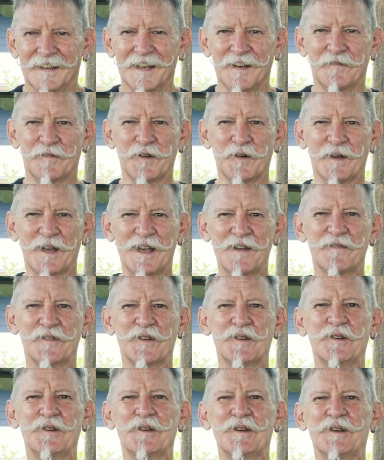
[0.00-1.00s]
Have you
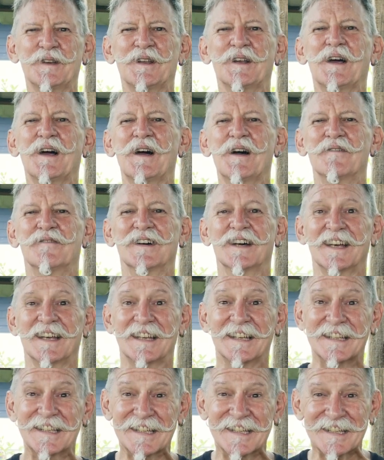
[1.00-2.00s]
ever heard of
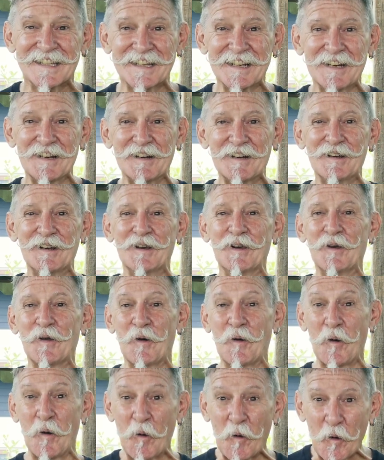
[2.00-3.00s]
a
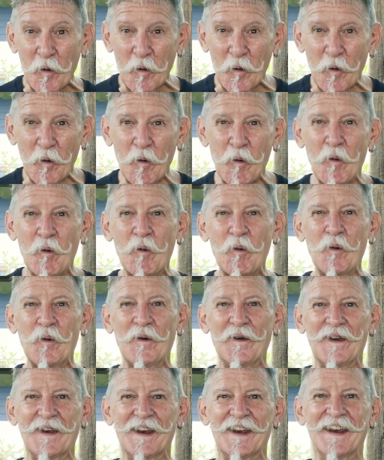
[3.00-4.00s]
single
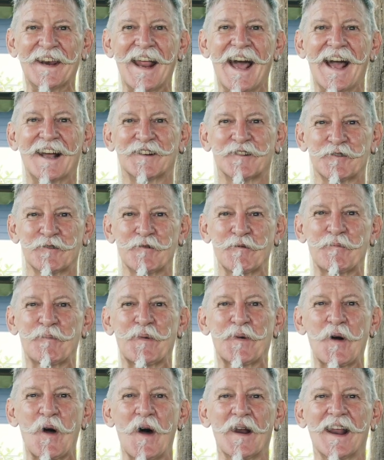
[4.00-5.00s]
all-natural
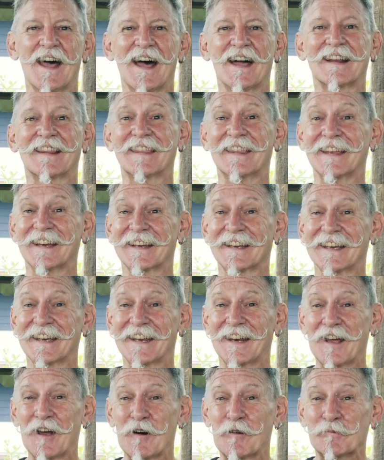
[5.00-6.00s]
product that
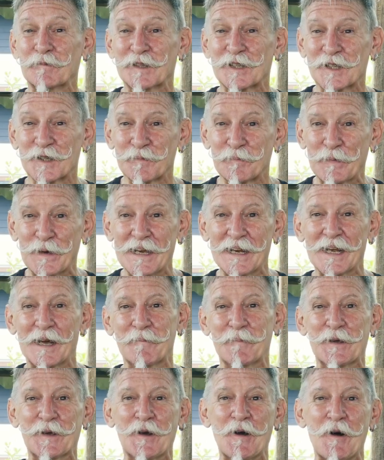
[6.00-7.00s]
can help speed
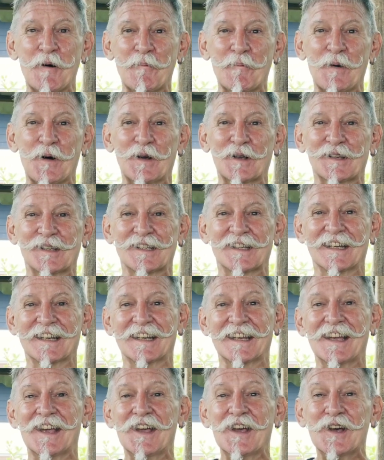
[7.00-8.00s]
up your
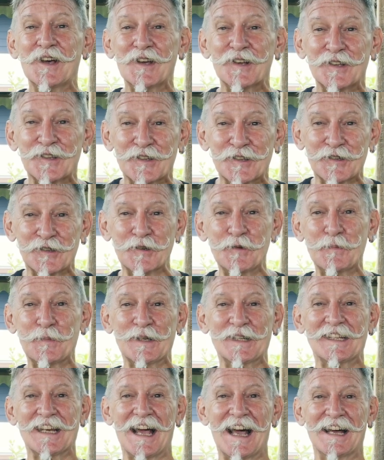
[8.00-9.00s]
composting,
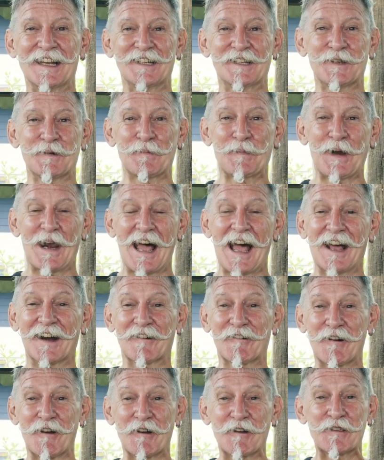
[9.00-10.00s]
supercharge your
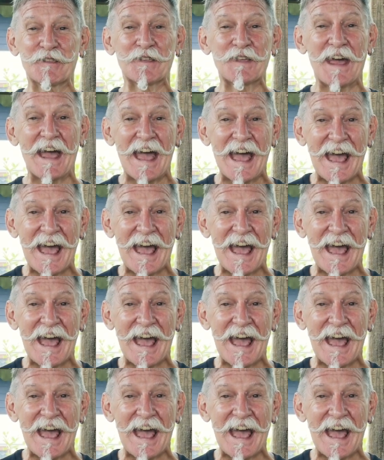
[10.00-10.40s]
plant growth